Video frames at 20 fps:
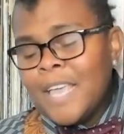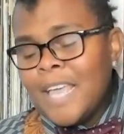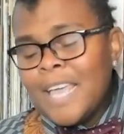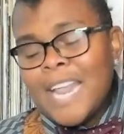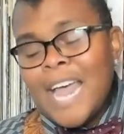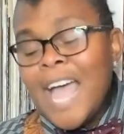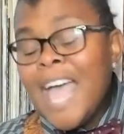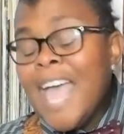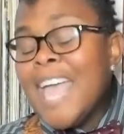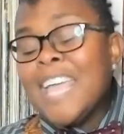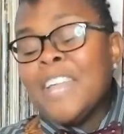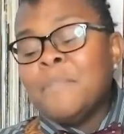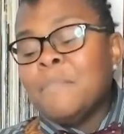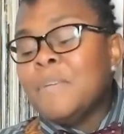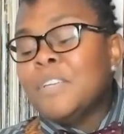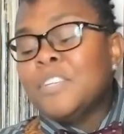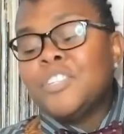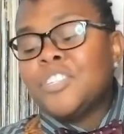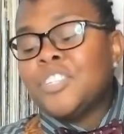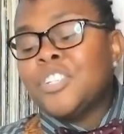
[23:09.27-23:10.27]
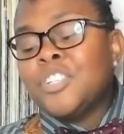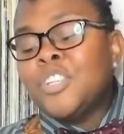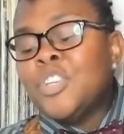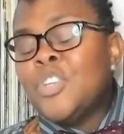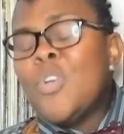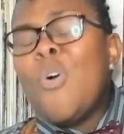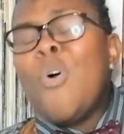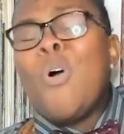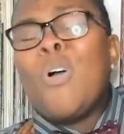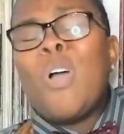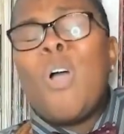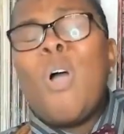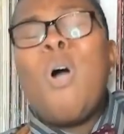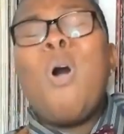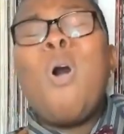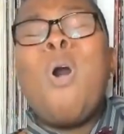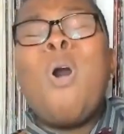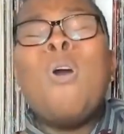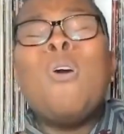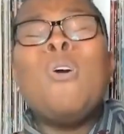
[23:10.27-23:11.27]
I hate missing your
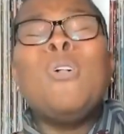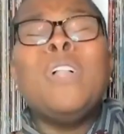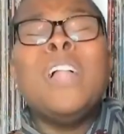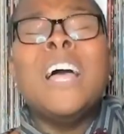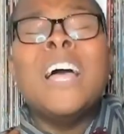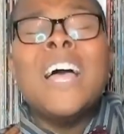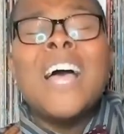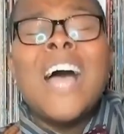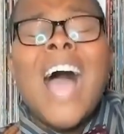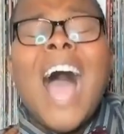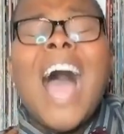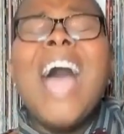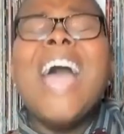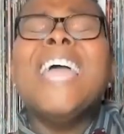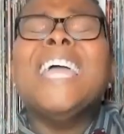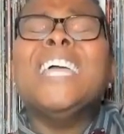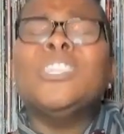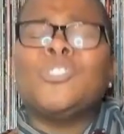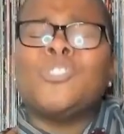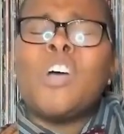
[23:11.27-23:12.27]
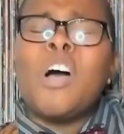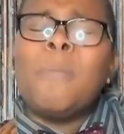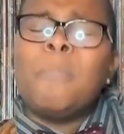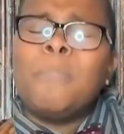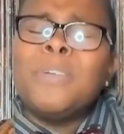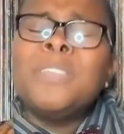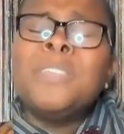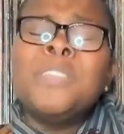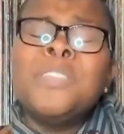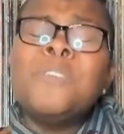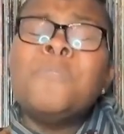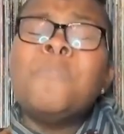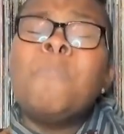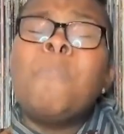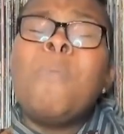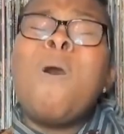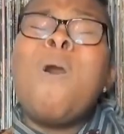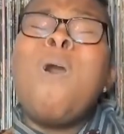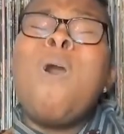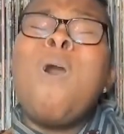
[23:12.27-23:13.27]
call, I hate dropping the
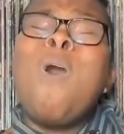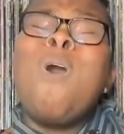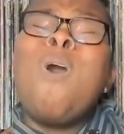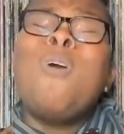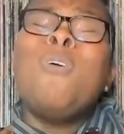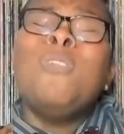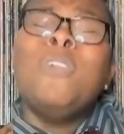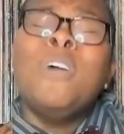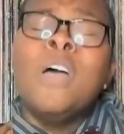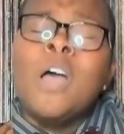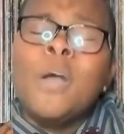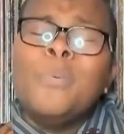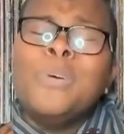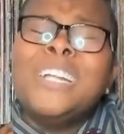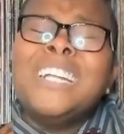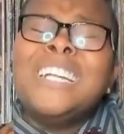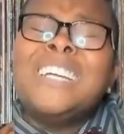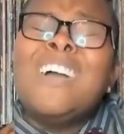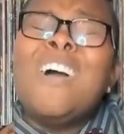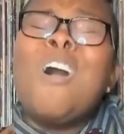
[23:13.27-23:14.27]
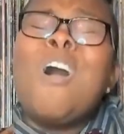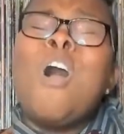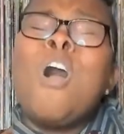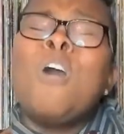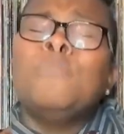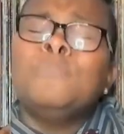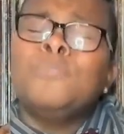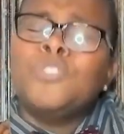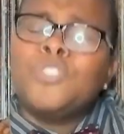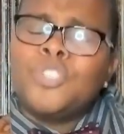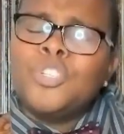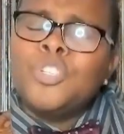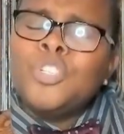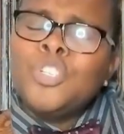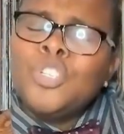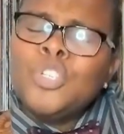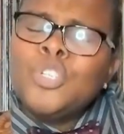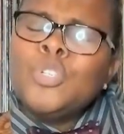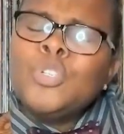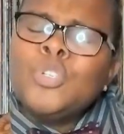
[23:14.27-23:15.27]
ball when it comes to
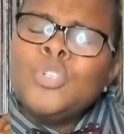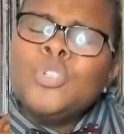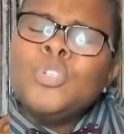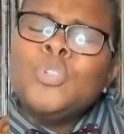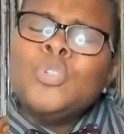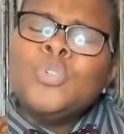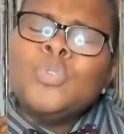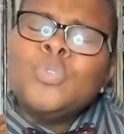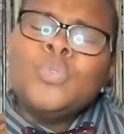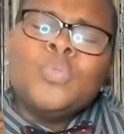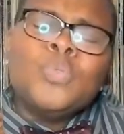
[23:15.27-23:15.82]
you.